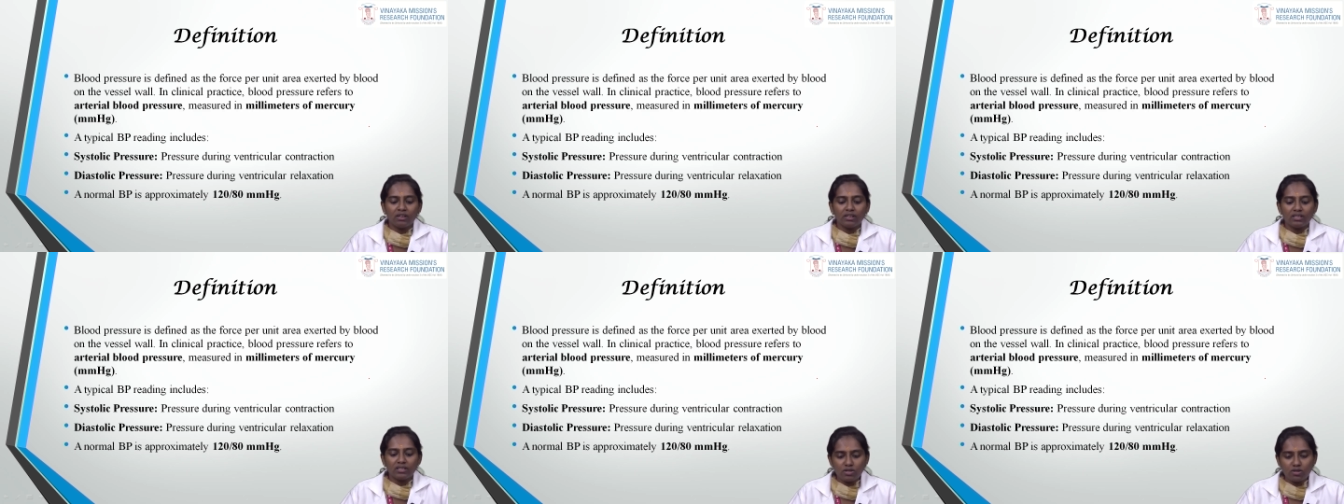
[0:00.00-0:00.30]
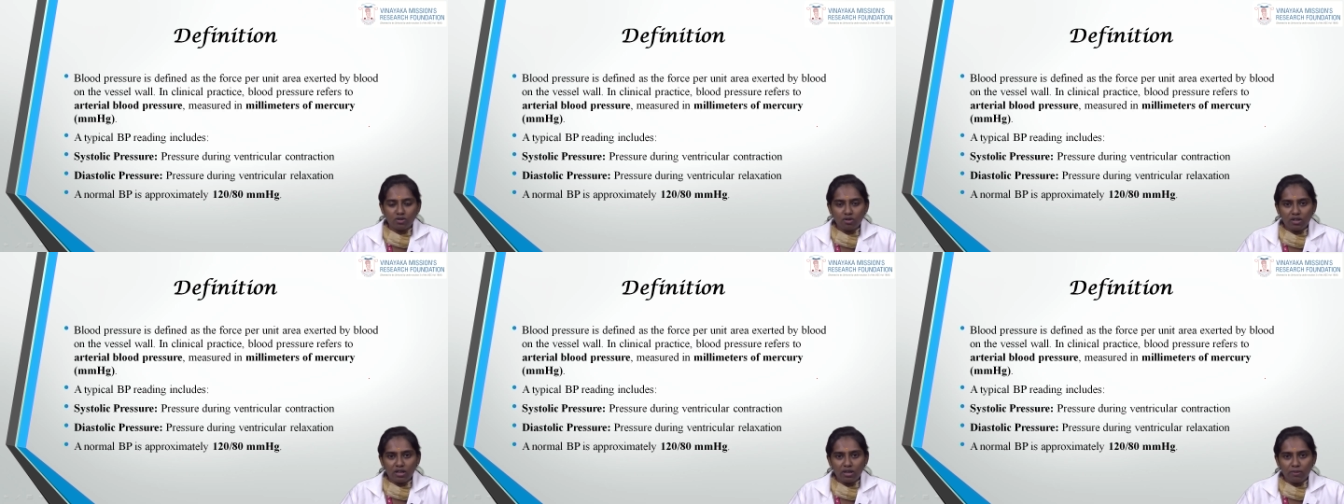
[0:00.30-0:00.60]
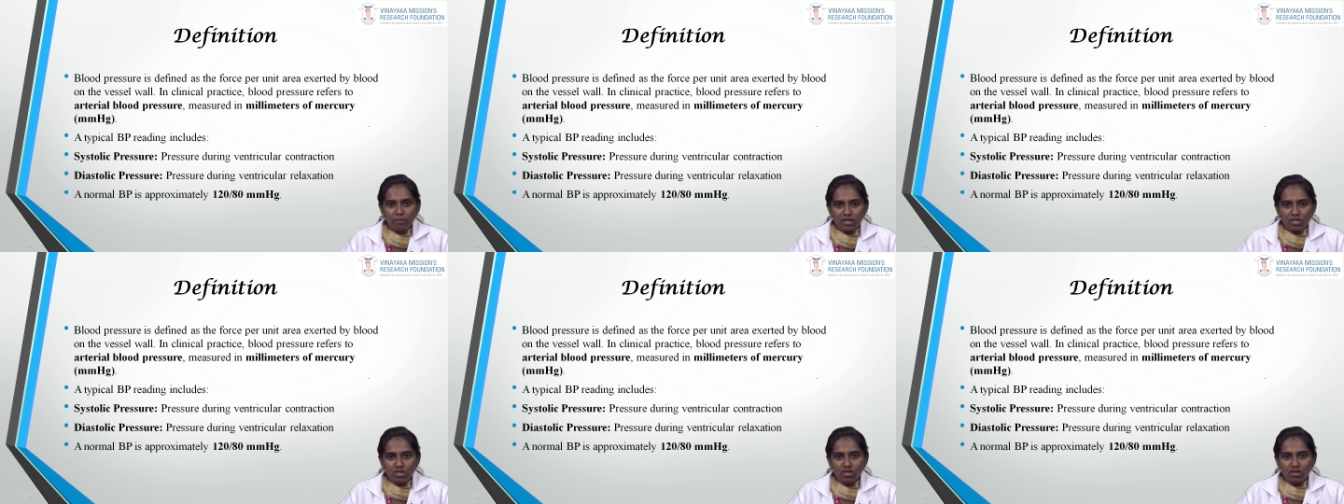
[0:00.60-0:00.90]

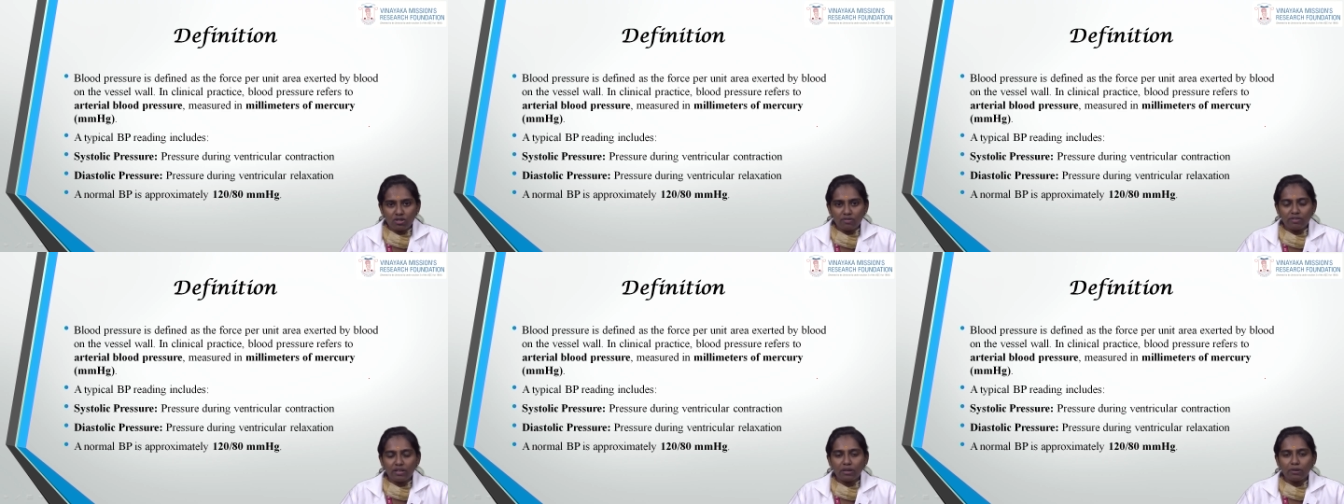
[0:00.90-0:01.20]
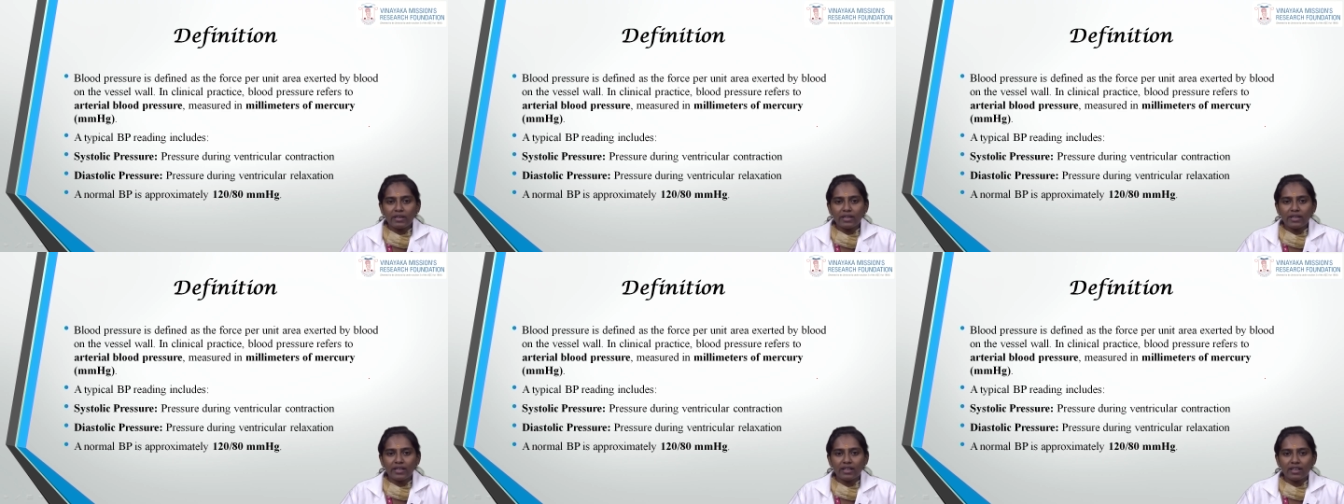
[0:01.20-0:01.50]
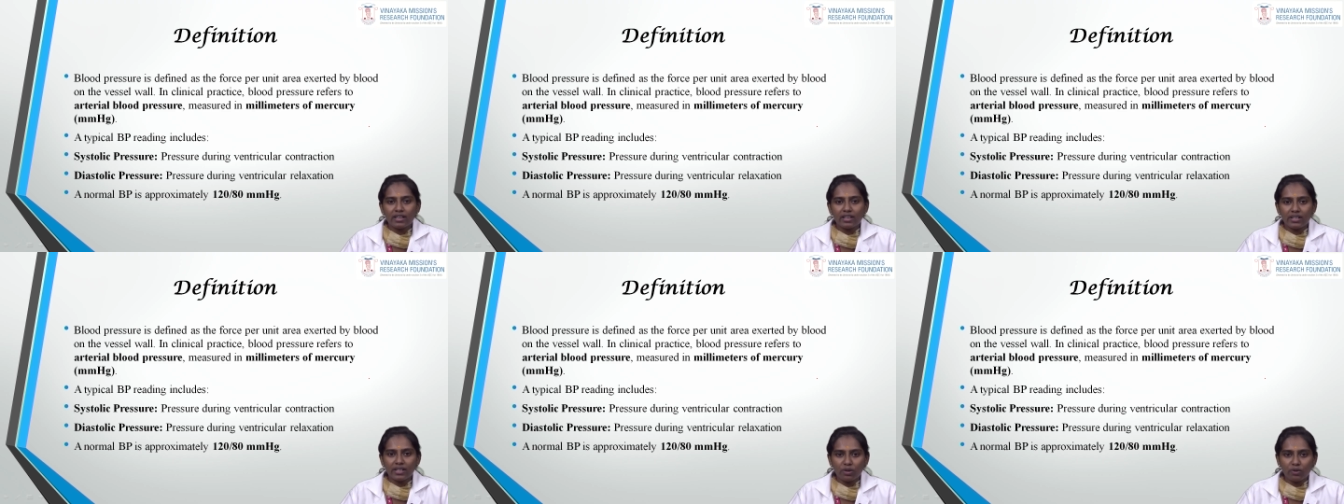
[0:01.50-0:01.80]
Systolic pressure will be
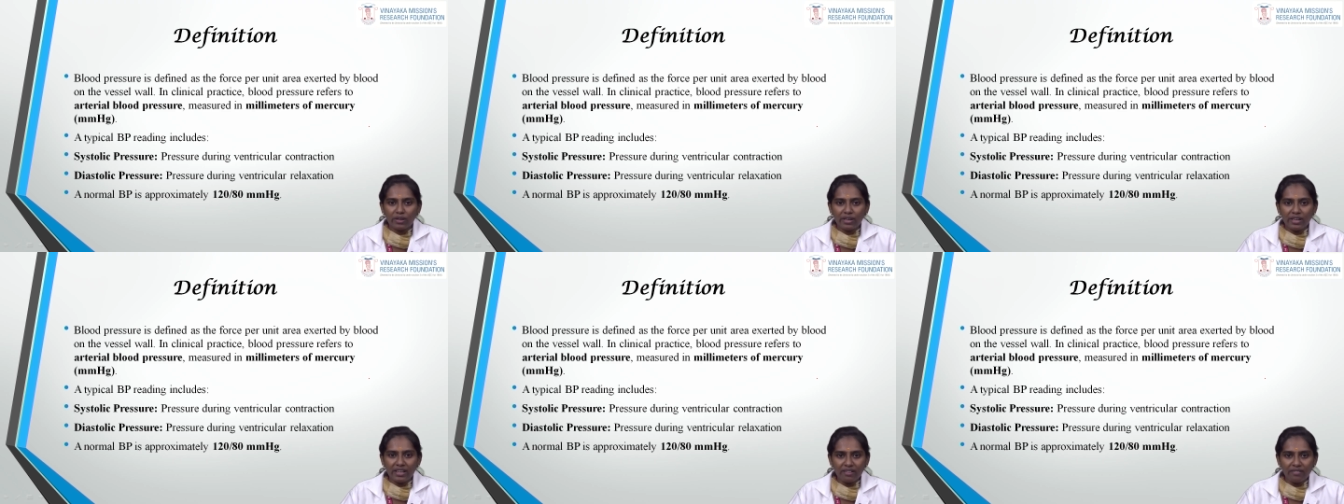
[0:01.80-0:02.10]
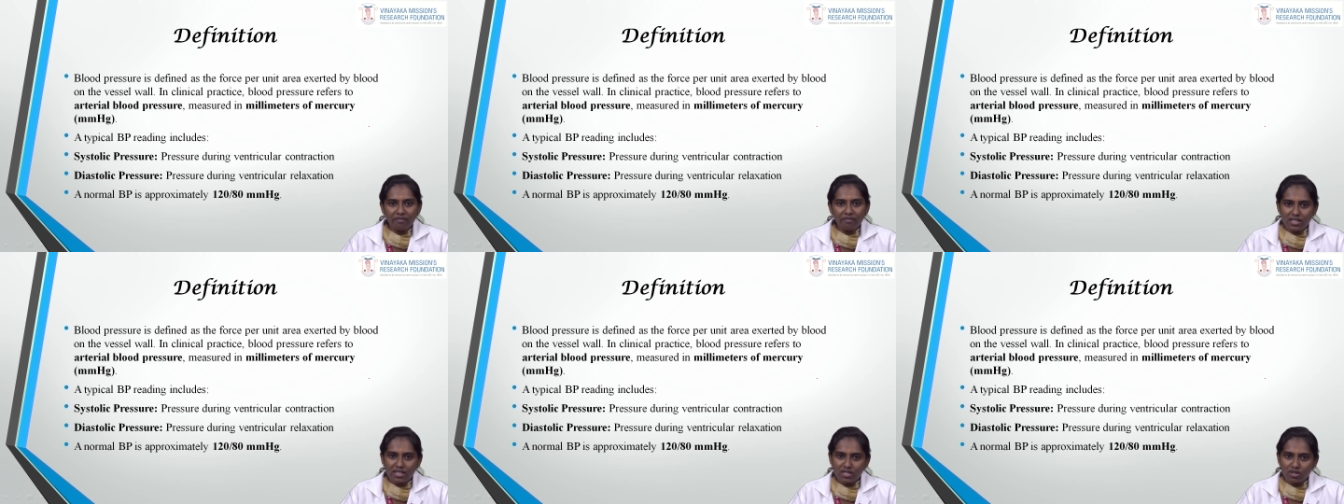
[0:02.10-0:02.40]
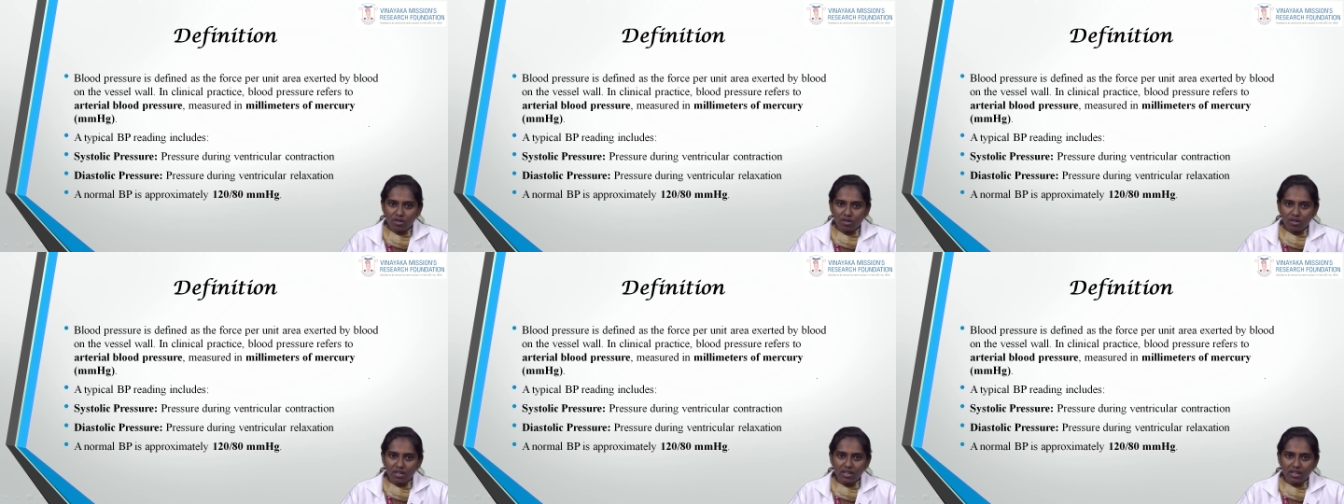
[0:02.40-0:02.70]
heard during
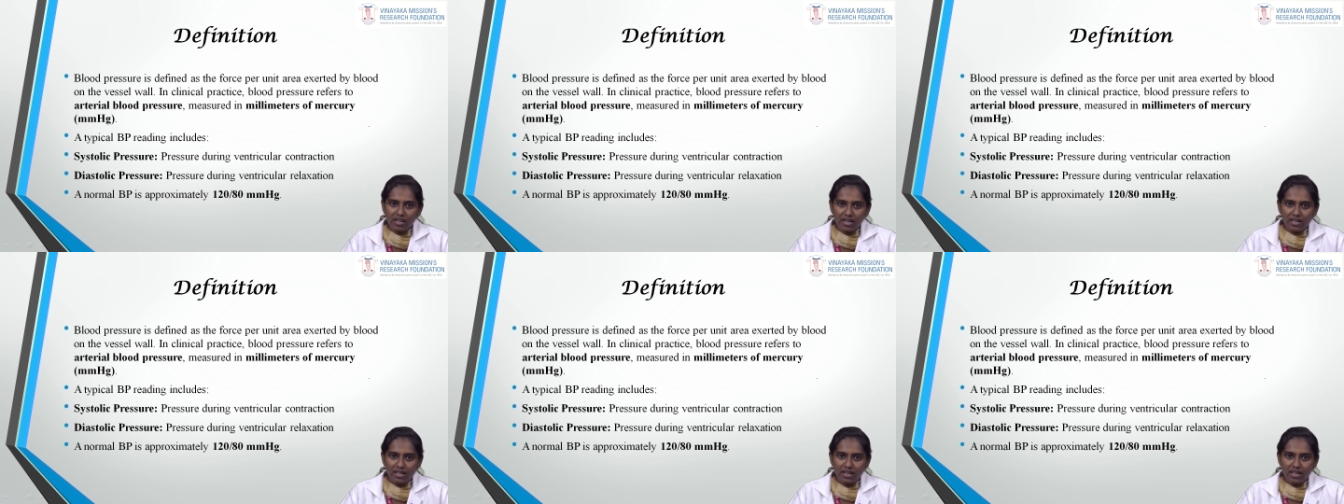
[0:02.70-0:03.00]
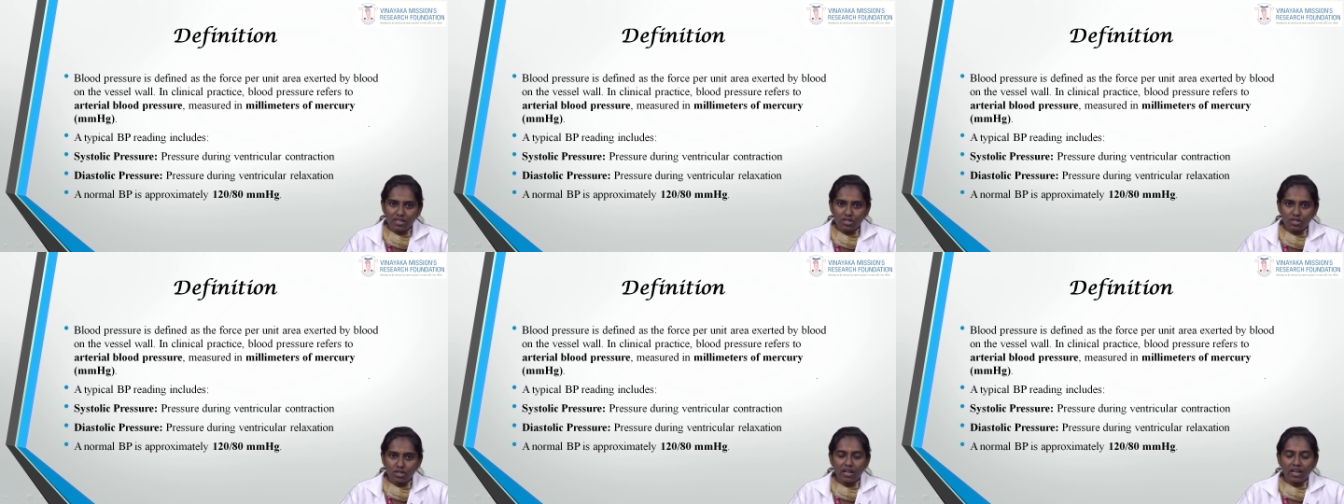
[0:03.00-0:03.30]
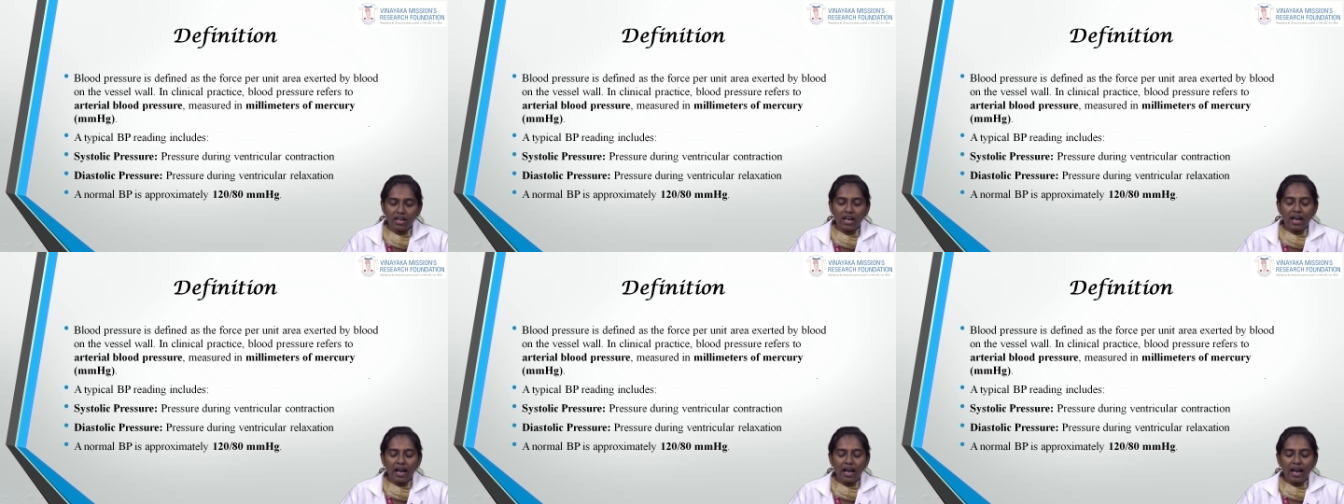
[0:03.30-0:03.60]
ventricular contraction